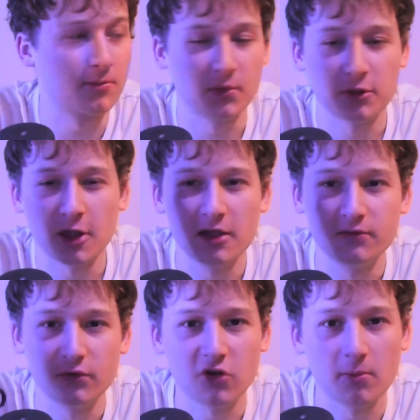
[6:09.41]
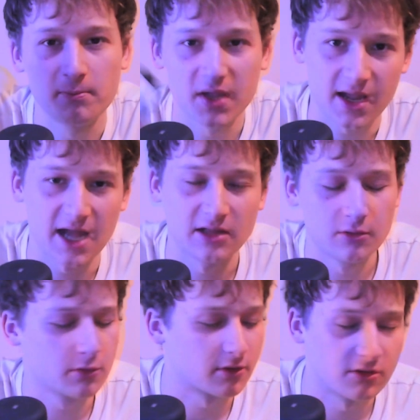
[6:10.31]
But say if you've got big
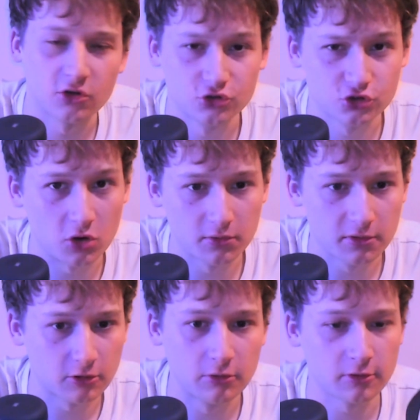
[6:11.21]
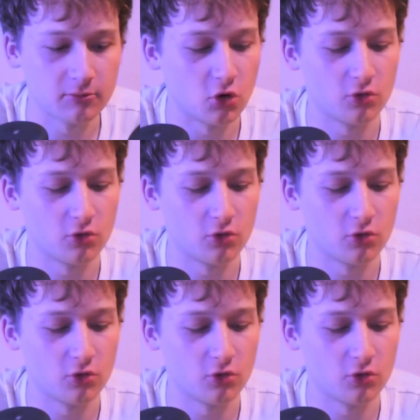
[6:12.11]
hands and the controller's too small,